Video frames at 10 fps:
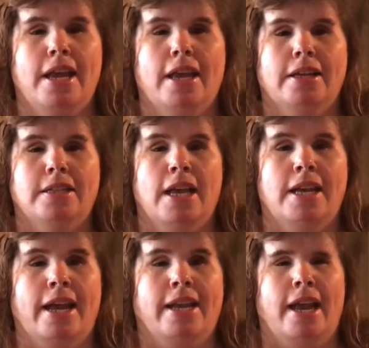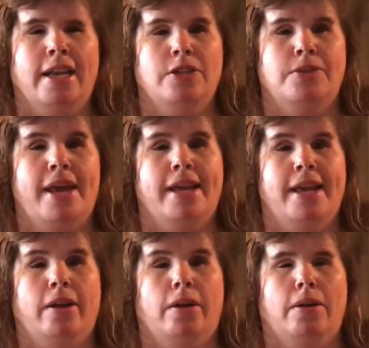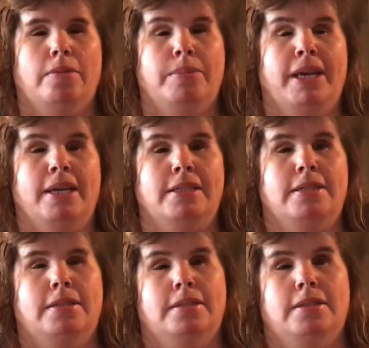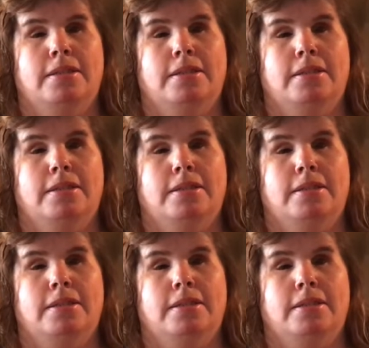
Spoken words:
Yeah. And I kind of do that here because